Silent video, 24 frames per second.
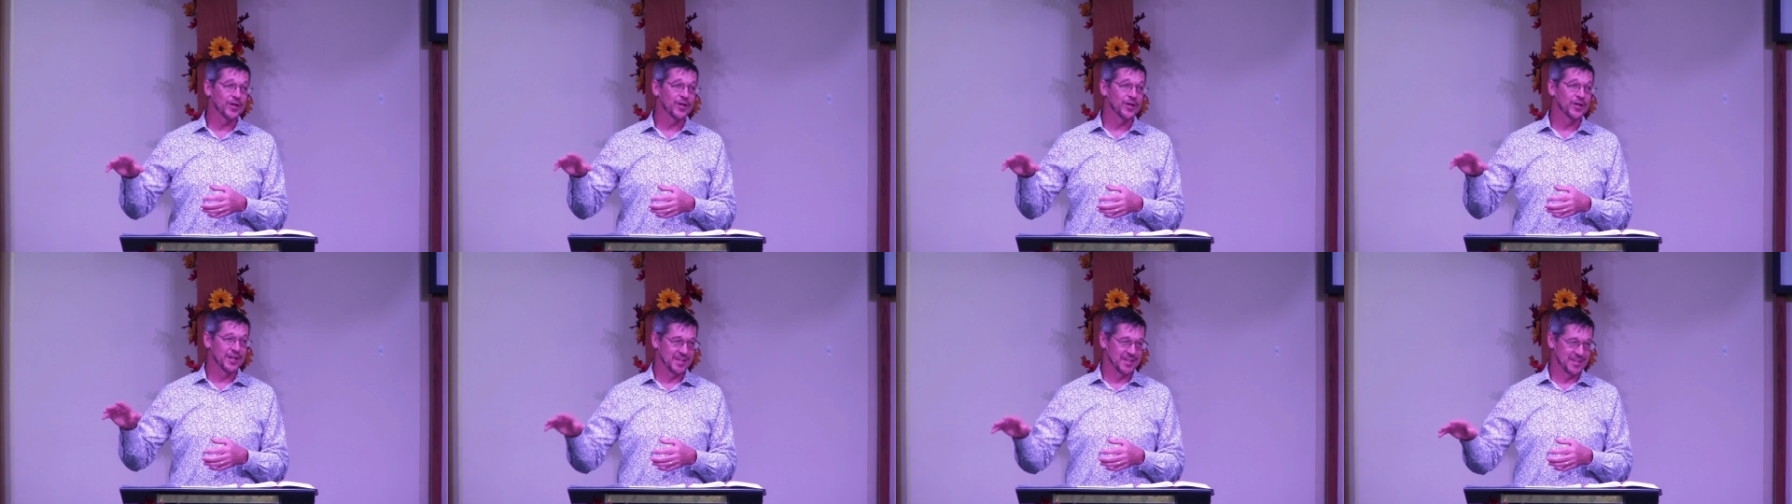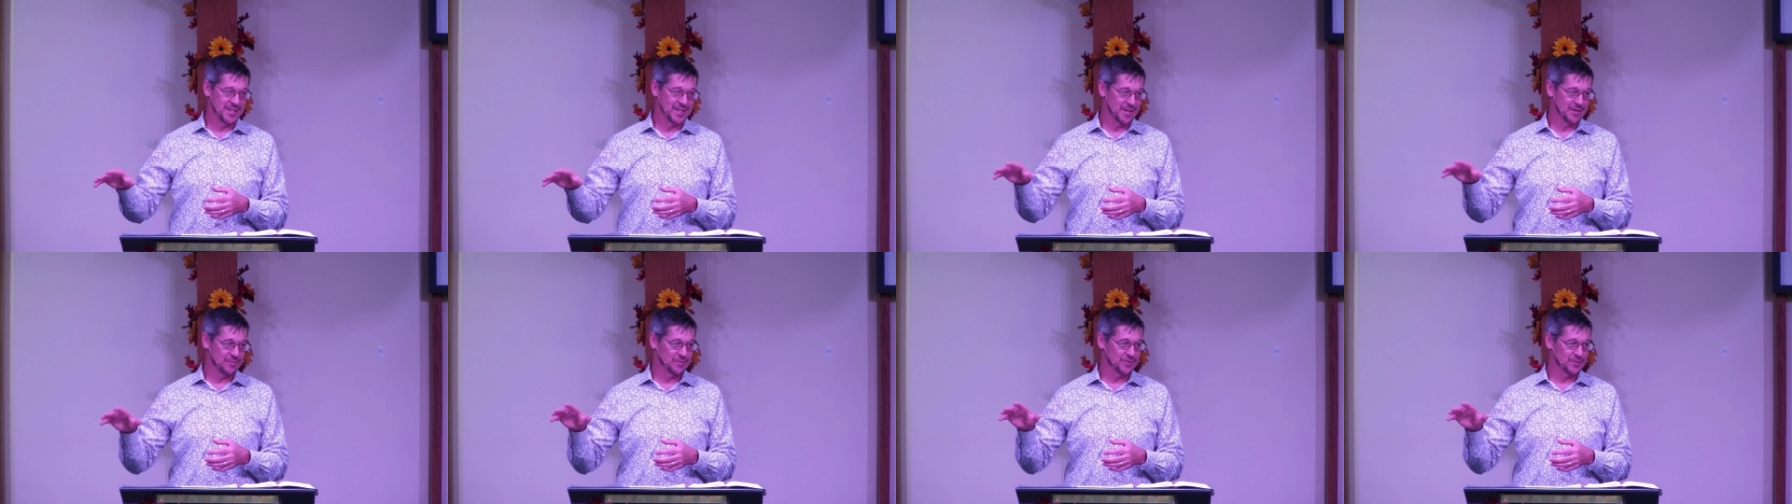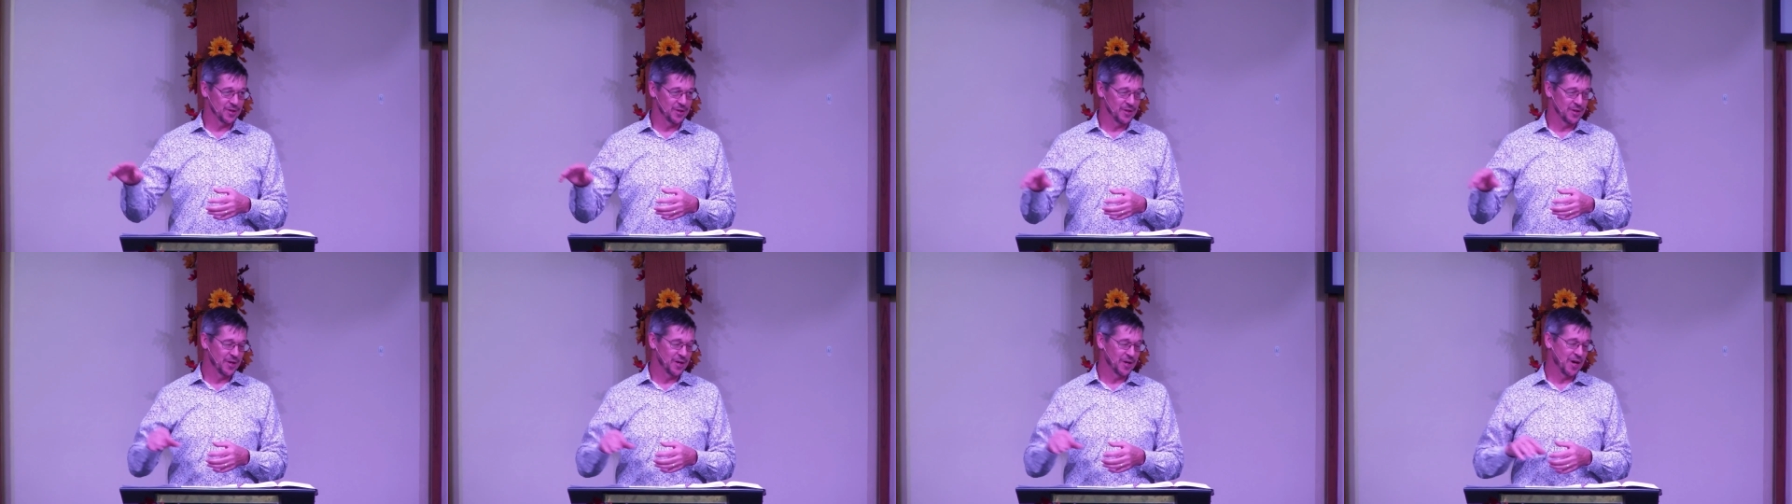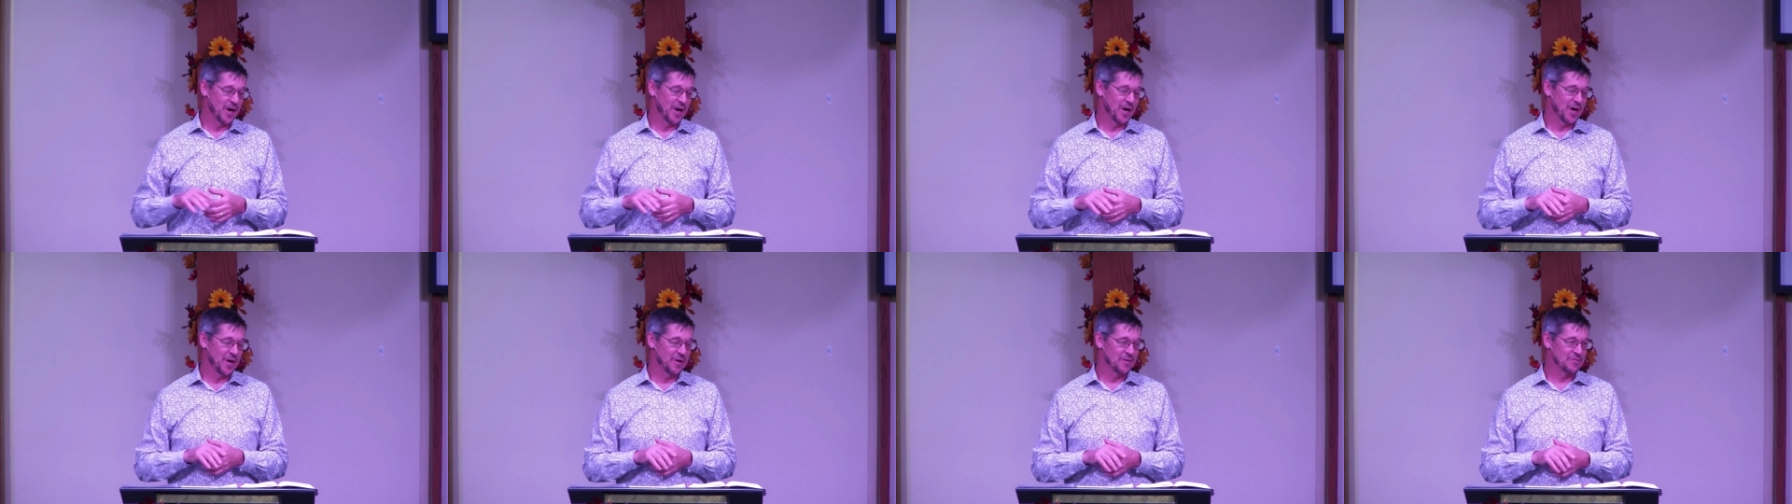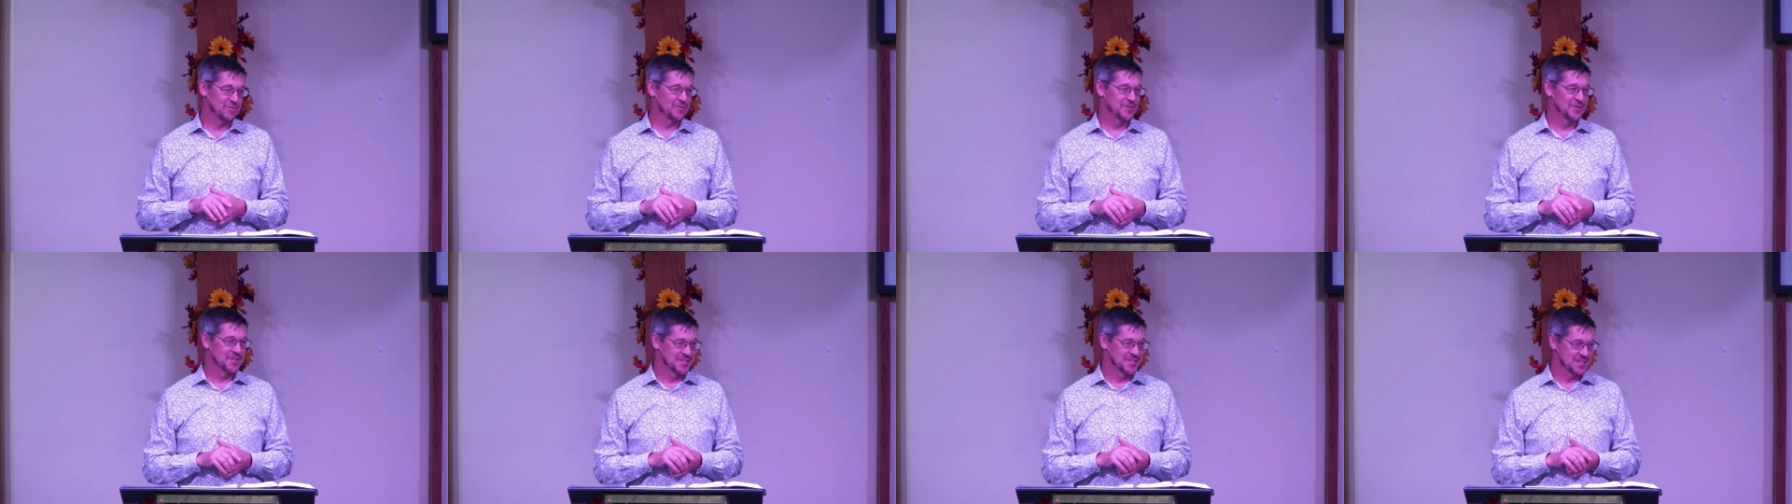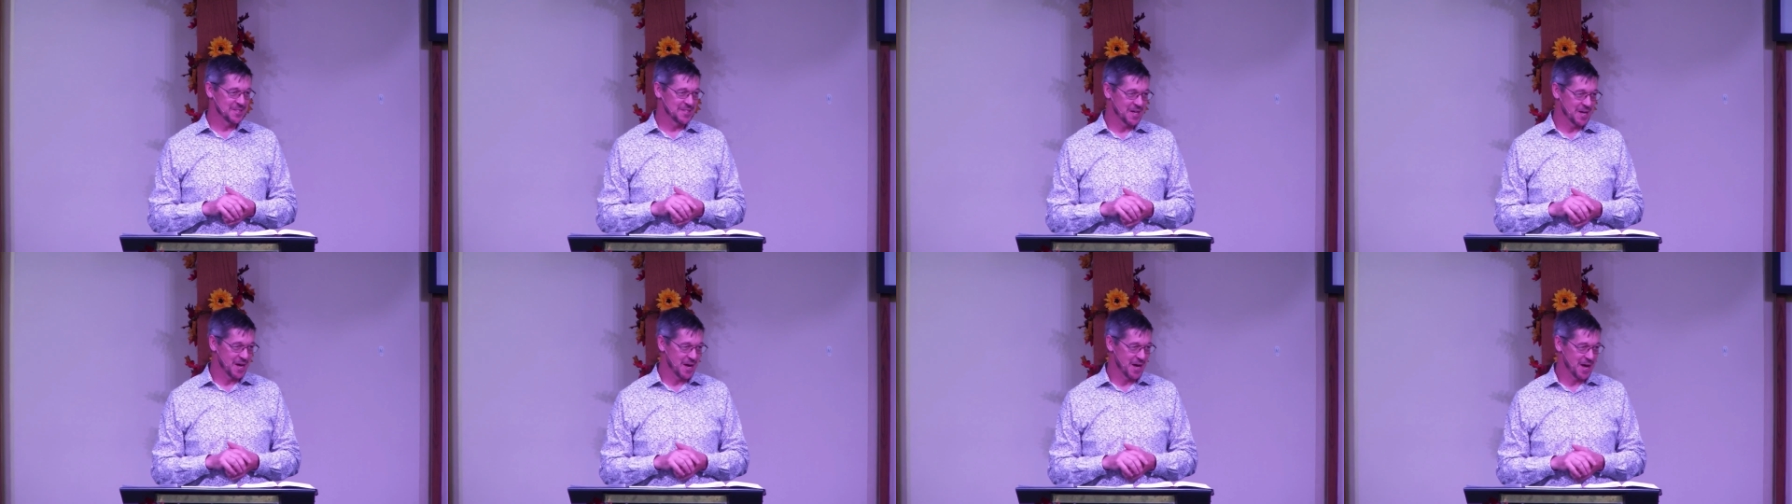gift of
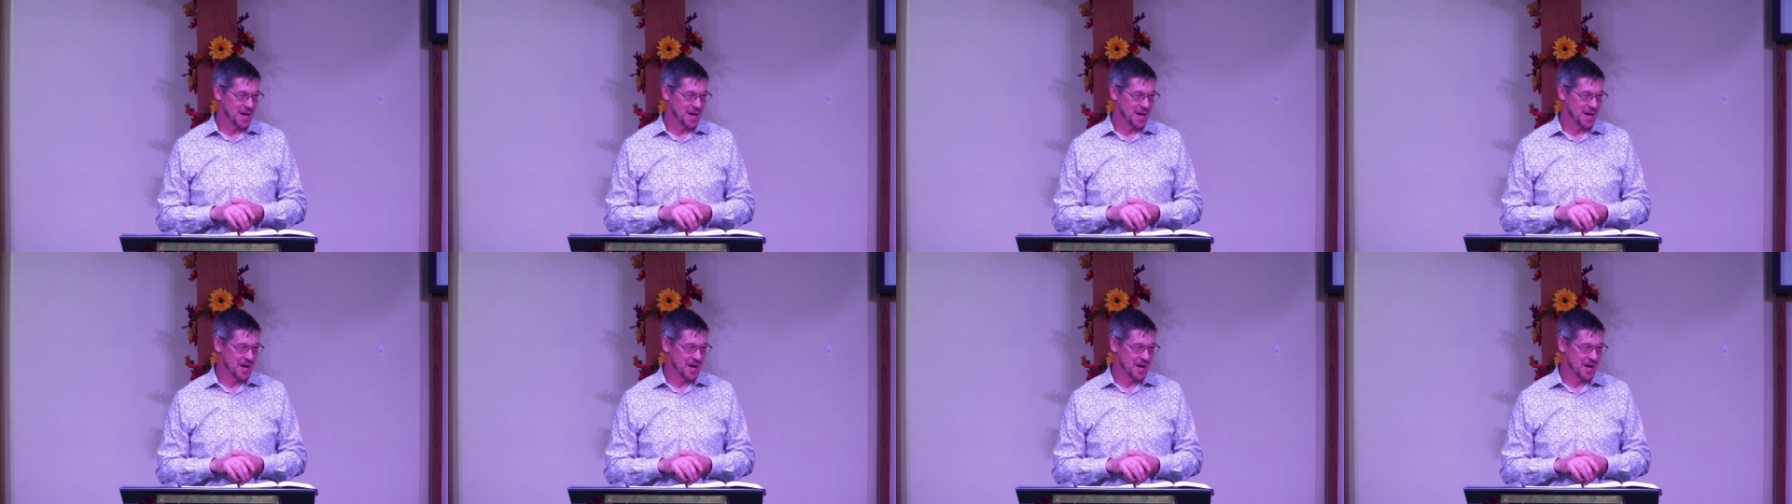time.